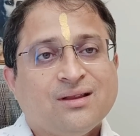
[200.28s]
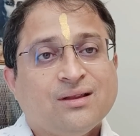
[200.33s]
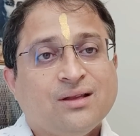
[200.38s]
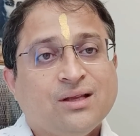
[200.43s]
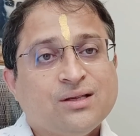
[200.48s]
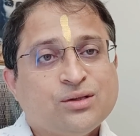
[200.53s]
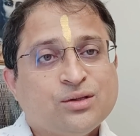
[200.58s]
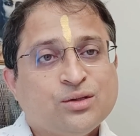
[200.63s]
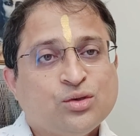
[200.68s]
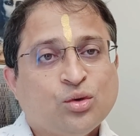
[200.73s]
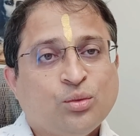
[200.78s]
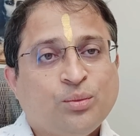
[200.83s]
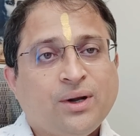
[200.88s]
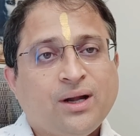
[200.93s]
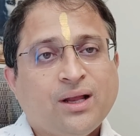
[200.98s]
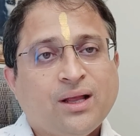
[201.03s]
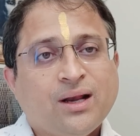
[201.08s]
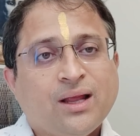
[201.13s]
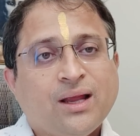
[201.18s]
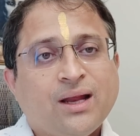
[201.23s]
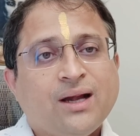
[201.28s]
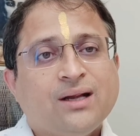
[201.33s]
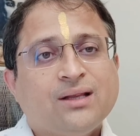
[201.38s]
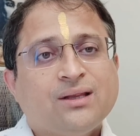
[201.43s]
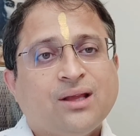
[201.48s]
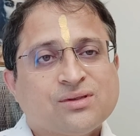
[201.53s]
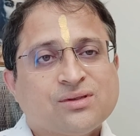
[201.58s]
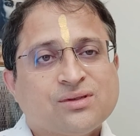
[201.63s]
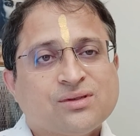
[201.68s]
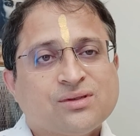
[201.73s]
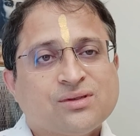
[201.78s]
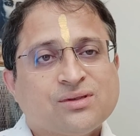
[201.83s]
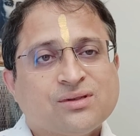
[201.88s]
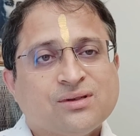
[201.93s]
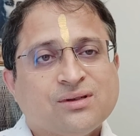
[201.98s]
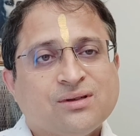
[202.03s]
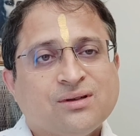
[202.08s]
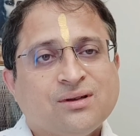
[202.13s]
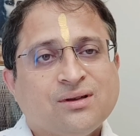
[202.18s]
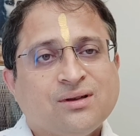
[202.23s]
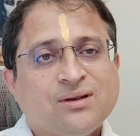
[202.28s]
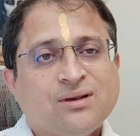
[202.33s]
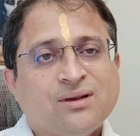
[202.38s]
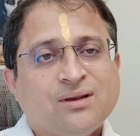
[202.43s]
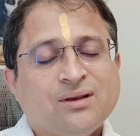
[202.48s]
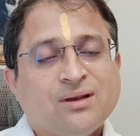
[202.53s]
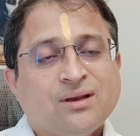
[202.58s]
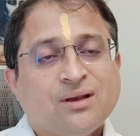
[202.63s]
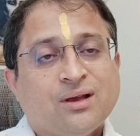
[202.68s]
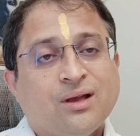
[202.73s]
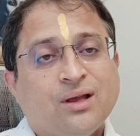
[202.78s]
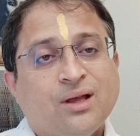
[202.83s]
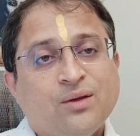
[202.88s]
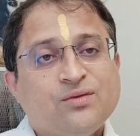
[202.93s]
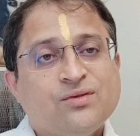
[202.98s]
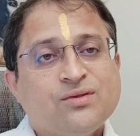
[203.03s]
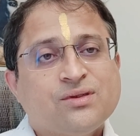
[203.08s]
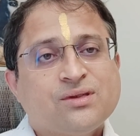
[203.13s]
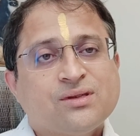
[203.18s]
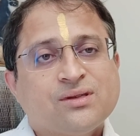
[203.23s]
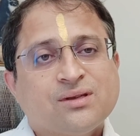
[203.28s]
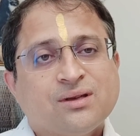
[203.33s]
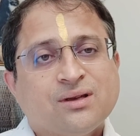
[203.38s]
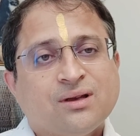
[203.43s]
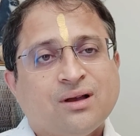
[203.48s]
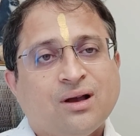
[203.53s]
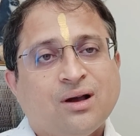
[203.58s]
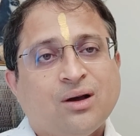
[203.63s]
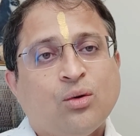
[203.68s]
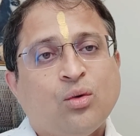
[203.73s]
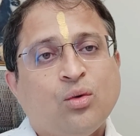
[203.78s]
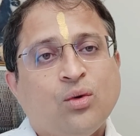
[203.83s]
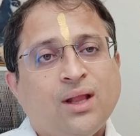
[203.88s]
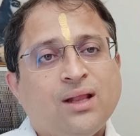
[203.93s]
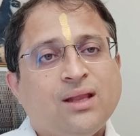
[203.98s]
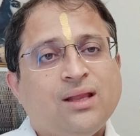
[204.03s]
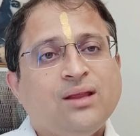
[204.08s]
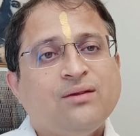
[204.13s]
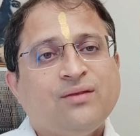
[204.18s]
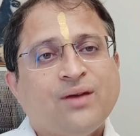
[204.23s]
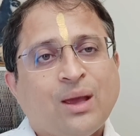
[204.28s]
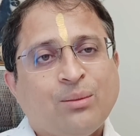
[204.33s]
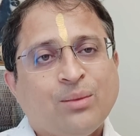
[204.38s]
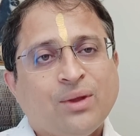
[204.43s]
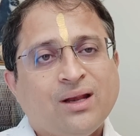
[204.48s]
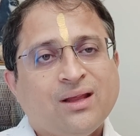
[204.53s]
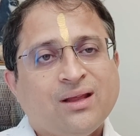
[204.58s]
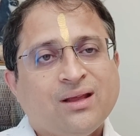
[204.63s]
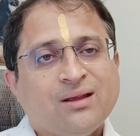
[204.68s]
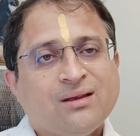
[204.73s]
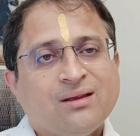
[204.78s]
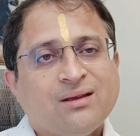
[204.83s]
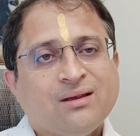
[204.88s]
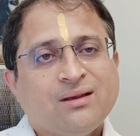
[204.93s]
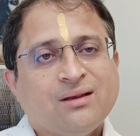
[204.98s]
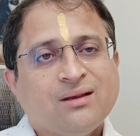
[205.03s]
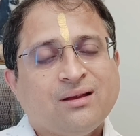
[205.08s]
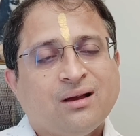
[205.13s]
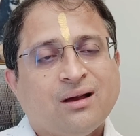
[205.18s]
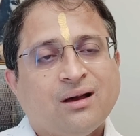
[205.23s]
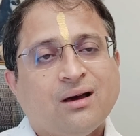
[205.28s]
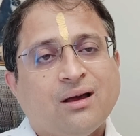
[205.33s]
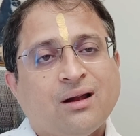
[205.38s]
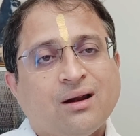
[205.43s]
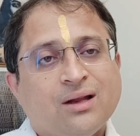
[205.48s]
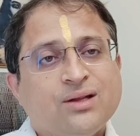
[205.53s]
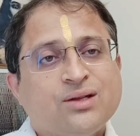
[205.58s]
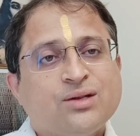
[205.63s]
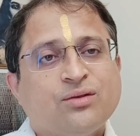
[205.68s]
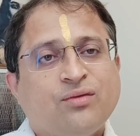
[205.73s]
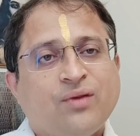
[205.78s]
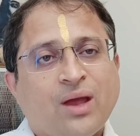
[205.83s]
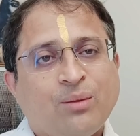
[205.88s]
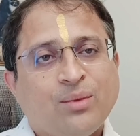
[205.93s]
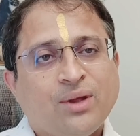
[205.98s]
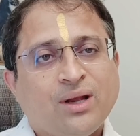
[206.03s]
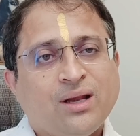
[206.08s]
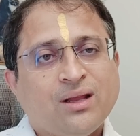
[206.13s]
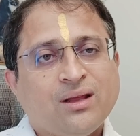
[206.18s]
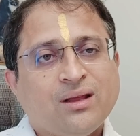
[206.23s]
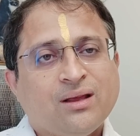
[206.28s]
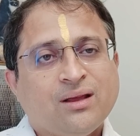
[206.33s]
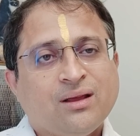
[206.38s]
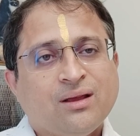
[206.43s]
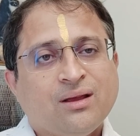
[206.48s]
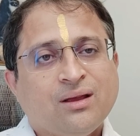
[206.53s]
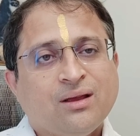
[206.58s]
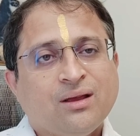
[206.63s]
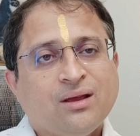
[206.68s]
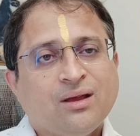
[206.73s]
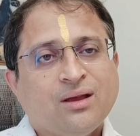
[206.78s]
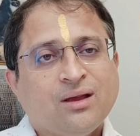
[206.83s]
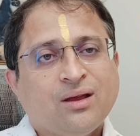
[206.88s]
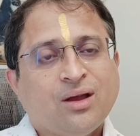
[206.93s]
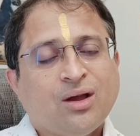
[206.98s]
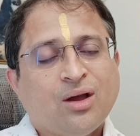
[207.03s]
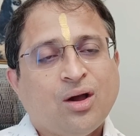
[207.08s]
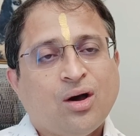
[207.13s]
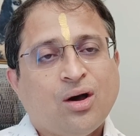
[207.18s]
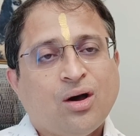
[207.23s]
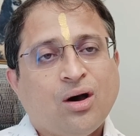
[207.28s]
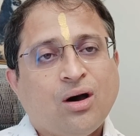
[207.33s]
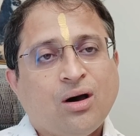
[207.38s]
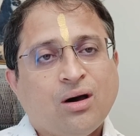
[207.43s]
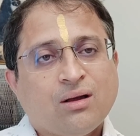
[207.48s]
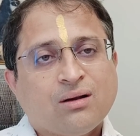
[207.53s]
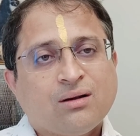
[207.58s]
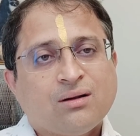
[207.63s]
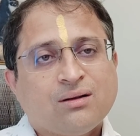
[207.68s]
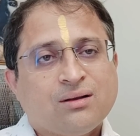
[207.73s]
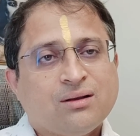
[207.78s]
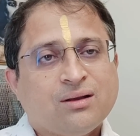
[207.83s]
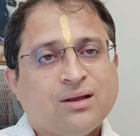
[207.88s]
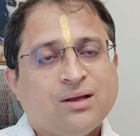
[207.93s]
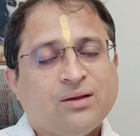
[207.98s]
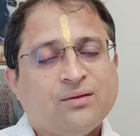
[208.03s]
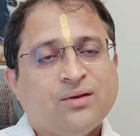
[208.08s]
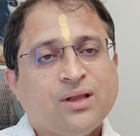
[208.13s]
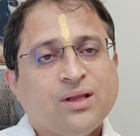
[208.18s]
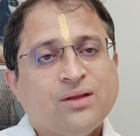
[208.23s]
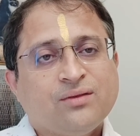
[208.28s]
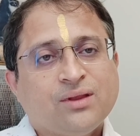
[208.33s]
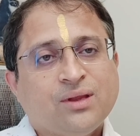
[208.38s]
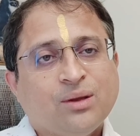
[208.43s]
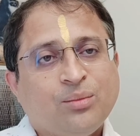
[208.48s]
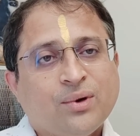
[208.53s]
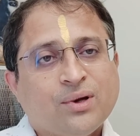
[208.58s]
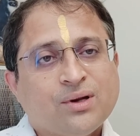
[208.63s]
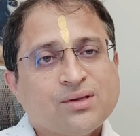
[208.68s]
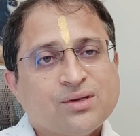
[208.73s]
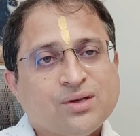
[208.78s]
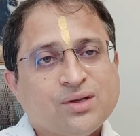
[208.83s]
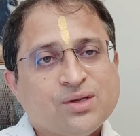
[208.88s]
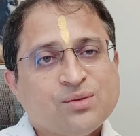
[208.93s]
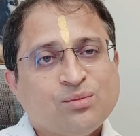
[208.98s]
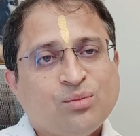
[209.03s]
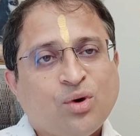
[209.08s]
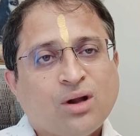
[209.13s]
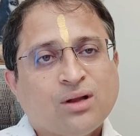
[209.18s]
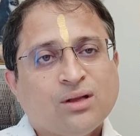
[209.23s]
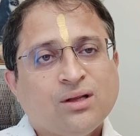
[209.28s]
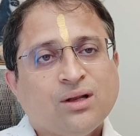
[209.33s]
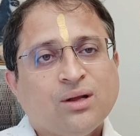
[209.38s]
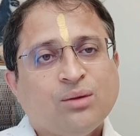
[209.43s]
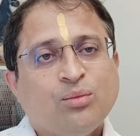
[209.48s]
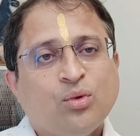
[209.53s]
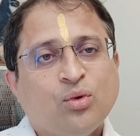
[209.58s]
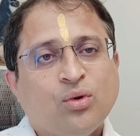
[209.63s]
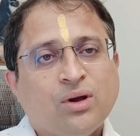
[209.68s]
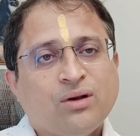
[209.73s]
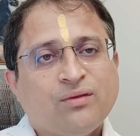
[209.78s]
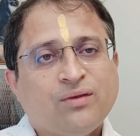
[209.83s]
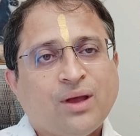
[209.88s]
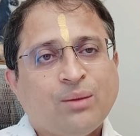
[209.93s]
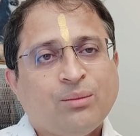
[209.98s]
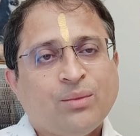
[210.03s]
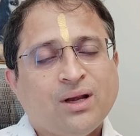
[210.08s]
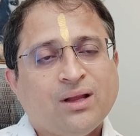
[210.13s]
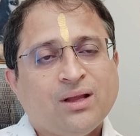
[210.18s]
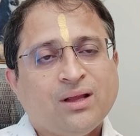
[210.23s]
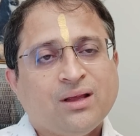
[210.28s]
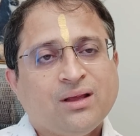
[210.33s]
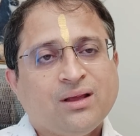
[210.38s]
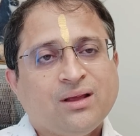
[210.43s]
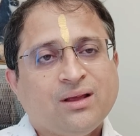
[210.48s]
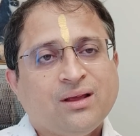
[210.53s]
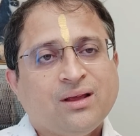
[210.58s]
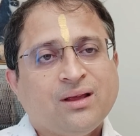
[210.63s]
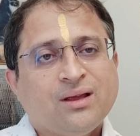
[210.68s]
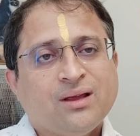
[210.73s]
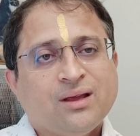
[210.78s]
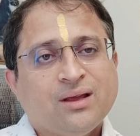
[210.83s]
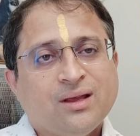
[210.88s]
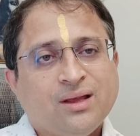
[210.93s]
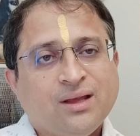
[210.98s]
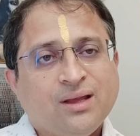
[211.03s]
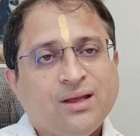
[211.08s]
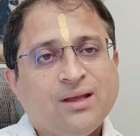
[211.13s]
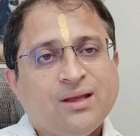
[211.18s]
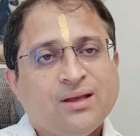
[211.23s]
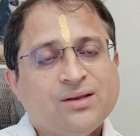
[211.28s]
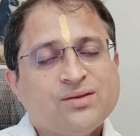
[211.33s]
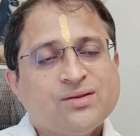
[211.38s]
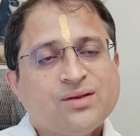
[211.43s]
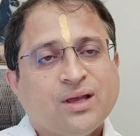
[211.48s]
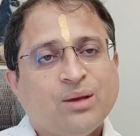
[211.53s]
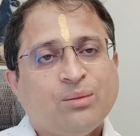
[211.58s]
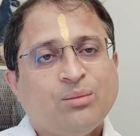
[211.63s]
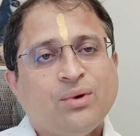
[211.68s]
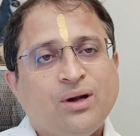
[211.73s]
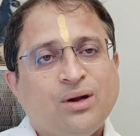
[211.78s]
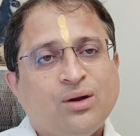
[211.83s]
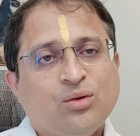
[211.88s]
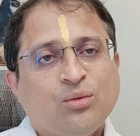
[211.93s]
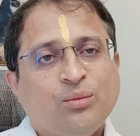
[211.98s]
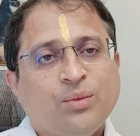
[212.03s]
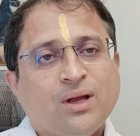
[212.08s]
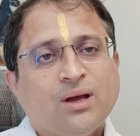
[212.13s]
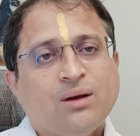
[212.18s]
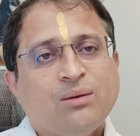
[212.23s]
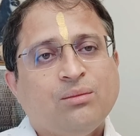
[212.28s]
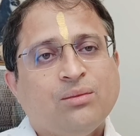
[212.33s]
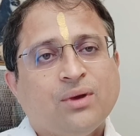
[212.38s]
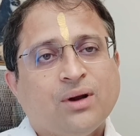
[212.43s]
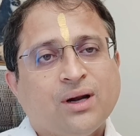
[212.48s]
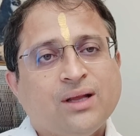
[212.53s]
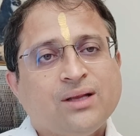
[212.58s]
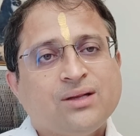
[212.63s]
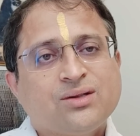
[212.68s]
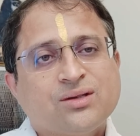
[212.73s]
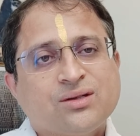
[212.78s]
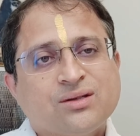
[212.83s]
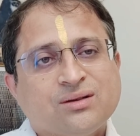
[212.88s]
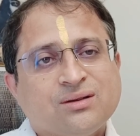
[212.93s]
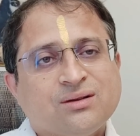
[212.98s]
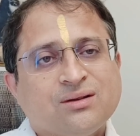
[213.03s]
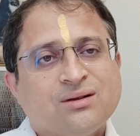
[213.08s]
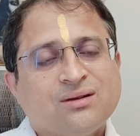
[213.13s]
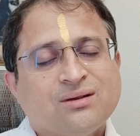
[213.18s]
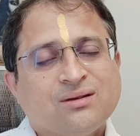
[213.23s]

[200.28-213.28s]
this Jupiter 8th house gives a wealthy family, a rich family, or even if the person is born in a poor family, he is able to become rich